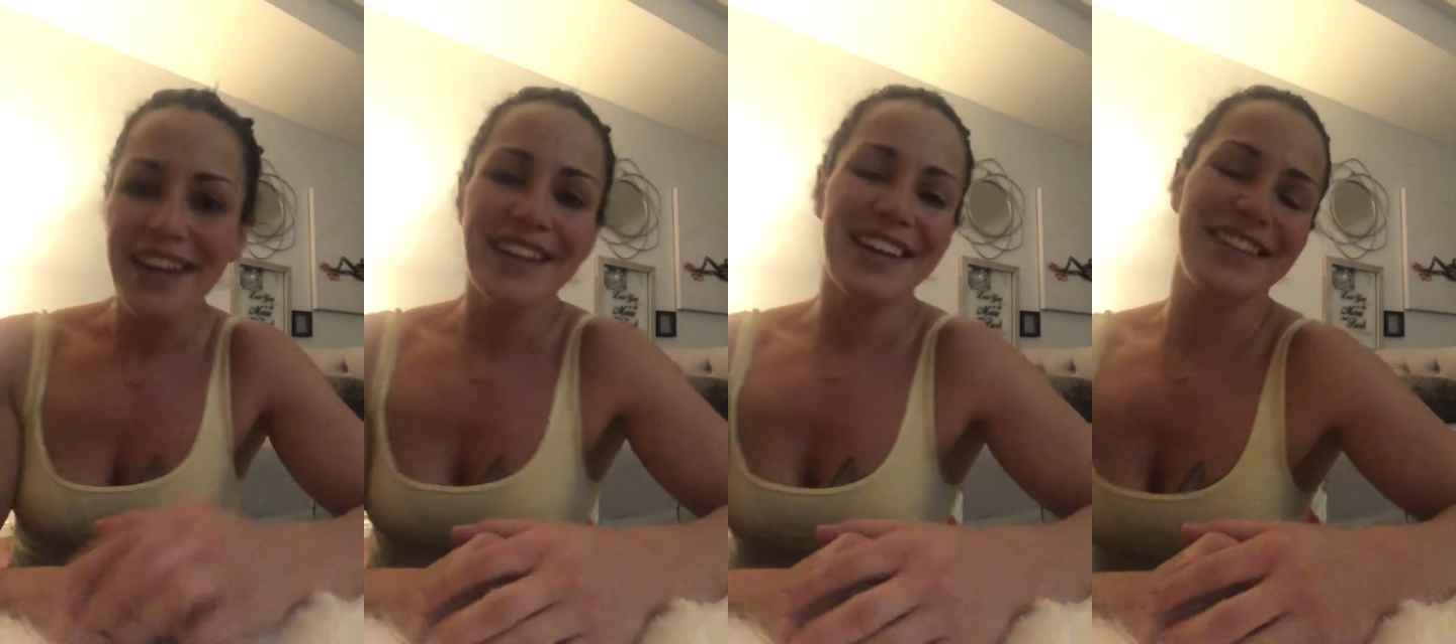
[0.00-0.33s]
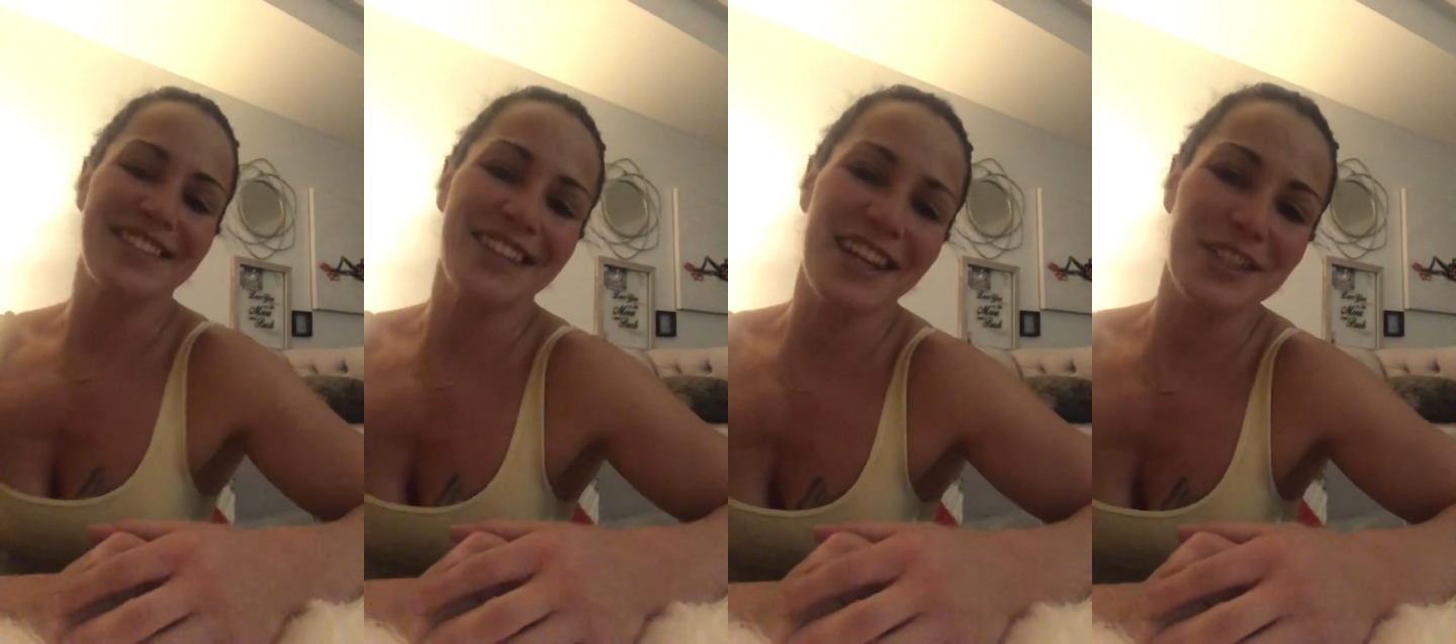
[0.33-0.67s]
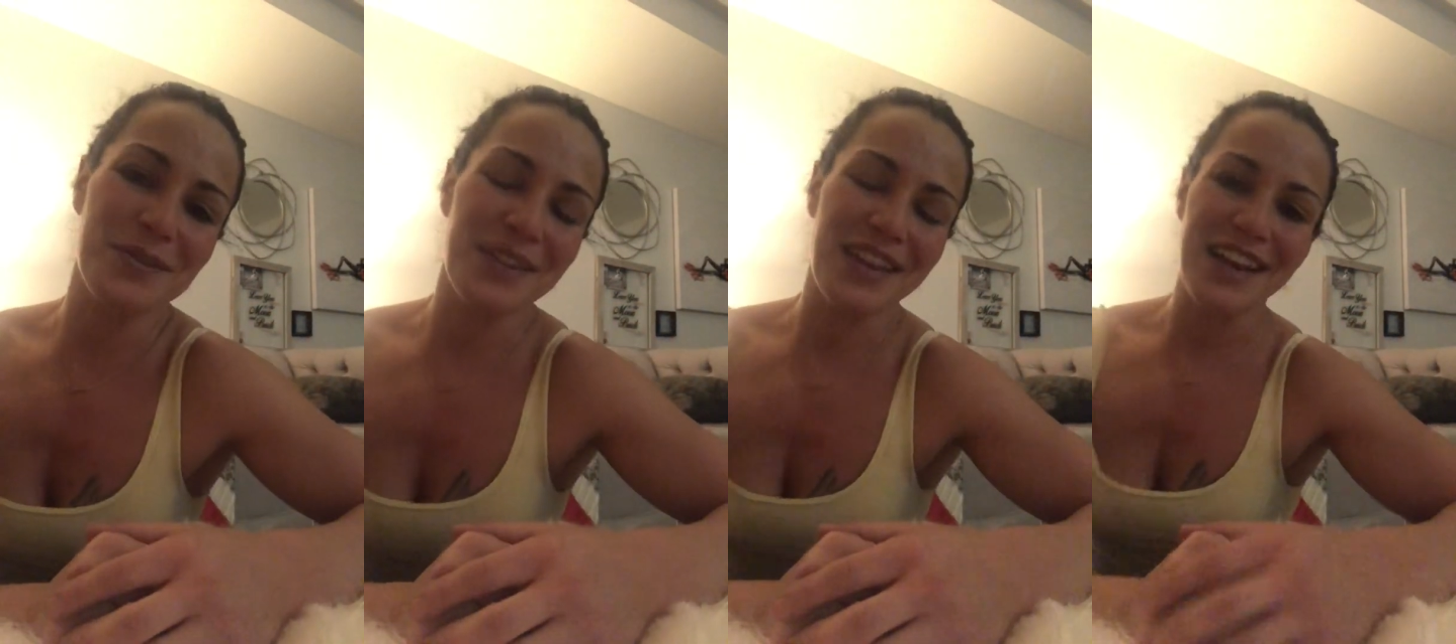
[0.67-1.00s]
get in
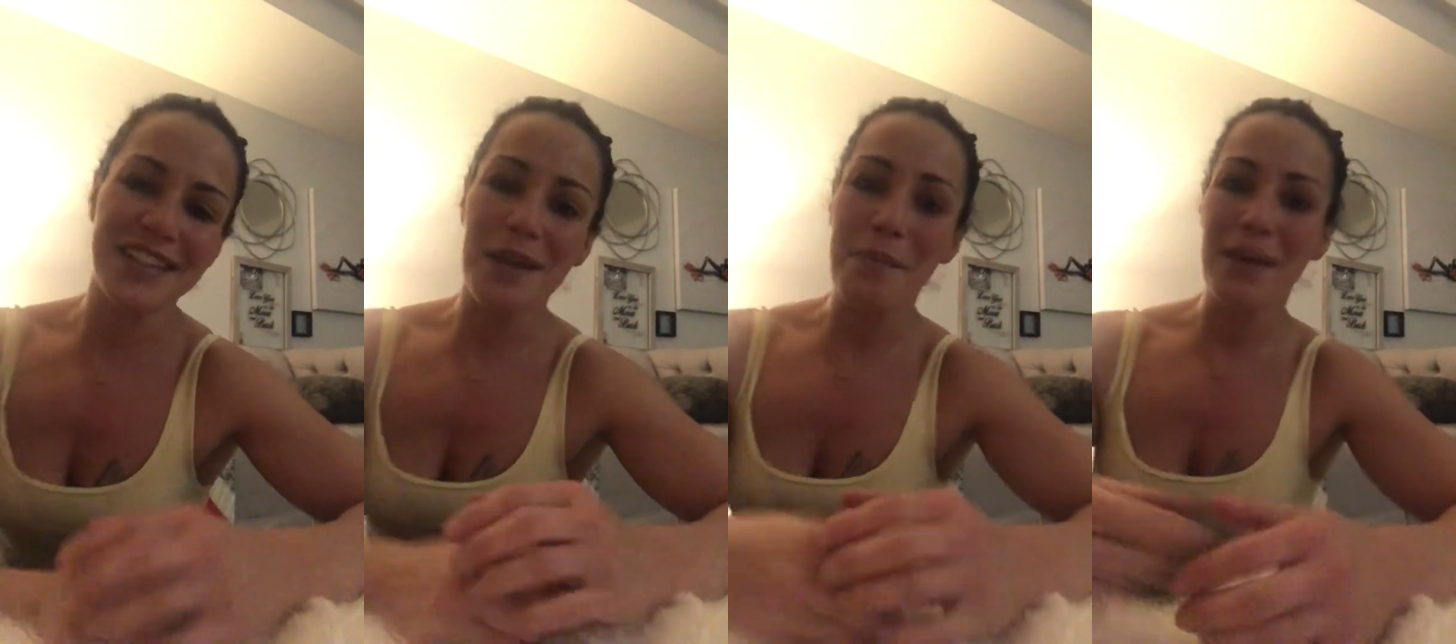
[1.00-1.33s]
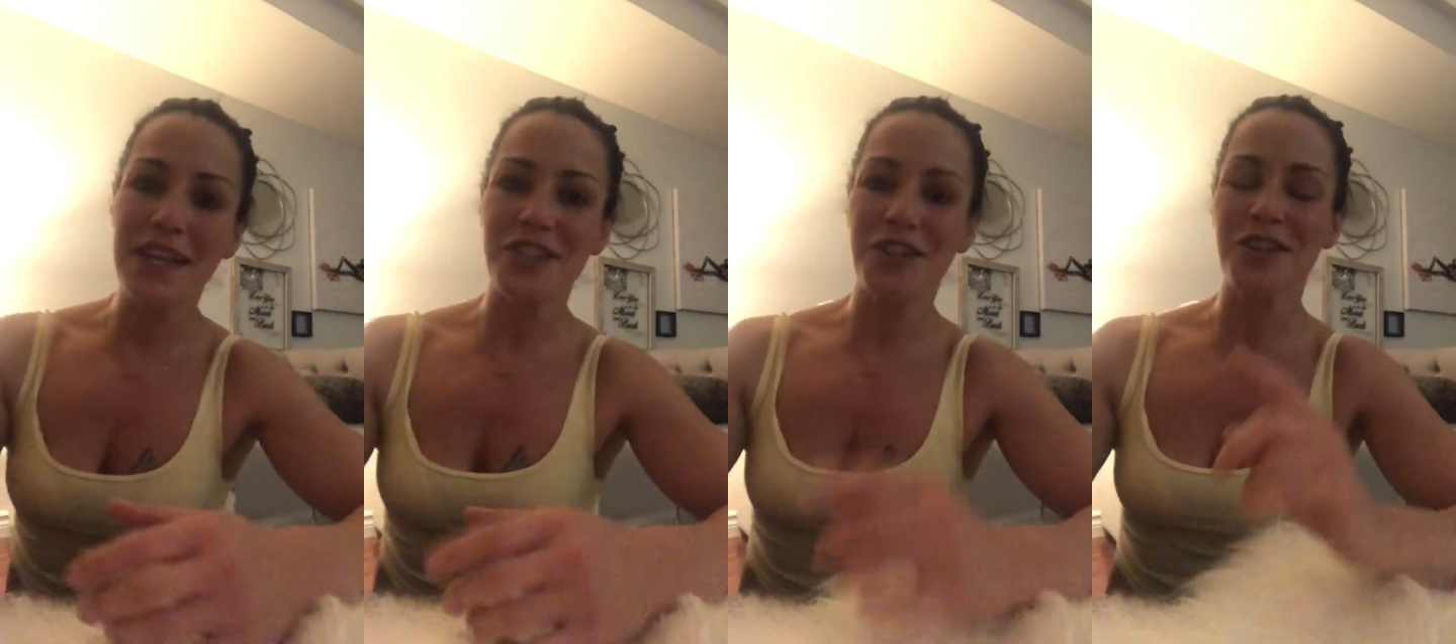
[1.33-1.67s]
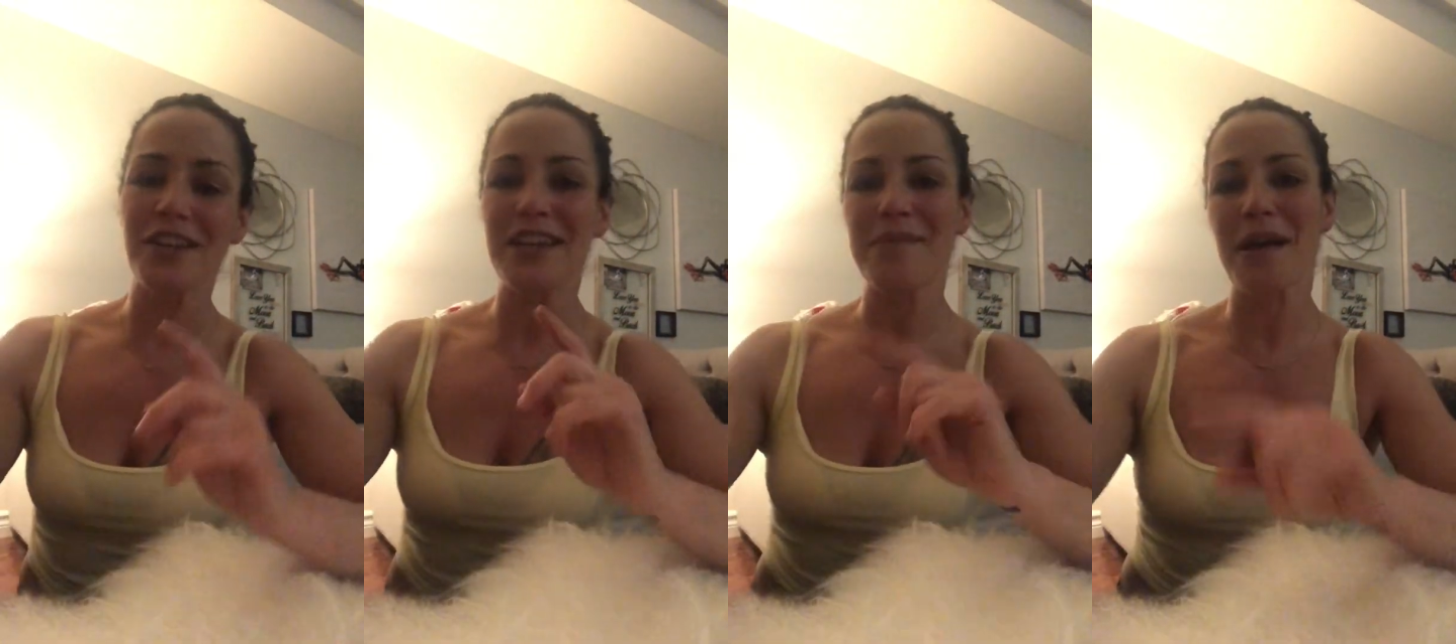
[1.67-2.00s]
touch with us, make sure
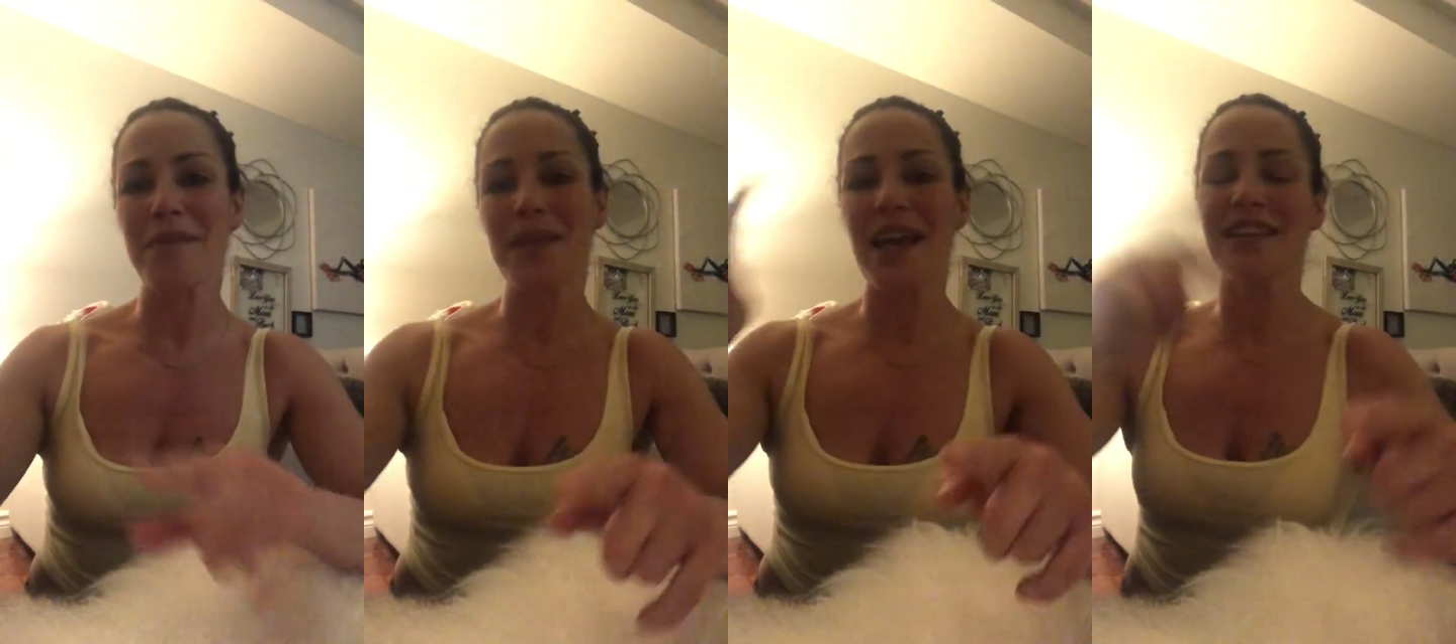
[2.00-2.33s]
you email me.